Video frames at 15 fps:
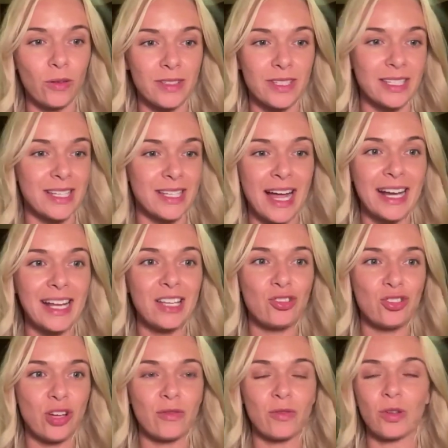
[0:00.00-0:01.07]
society
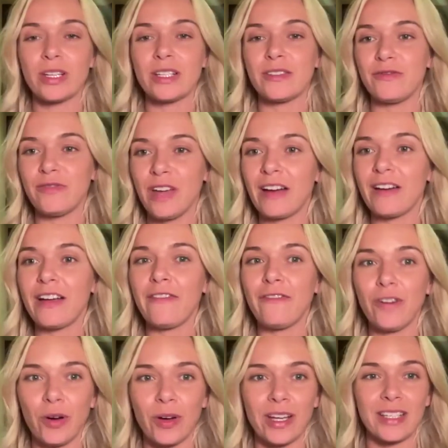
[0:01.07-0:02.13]
in general is very
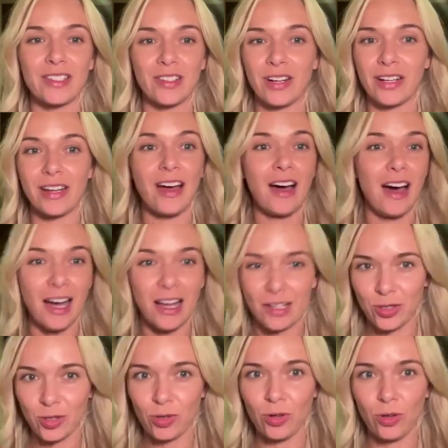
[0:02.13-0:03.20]
focused on
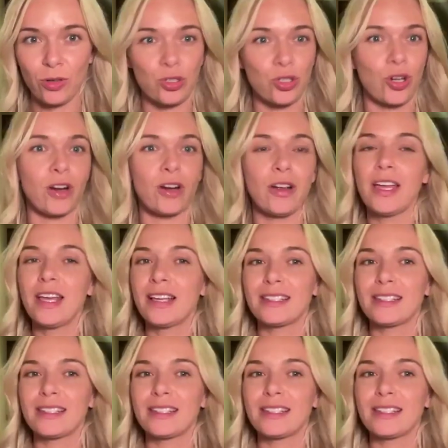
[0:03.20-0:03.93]
hustle culture.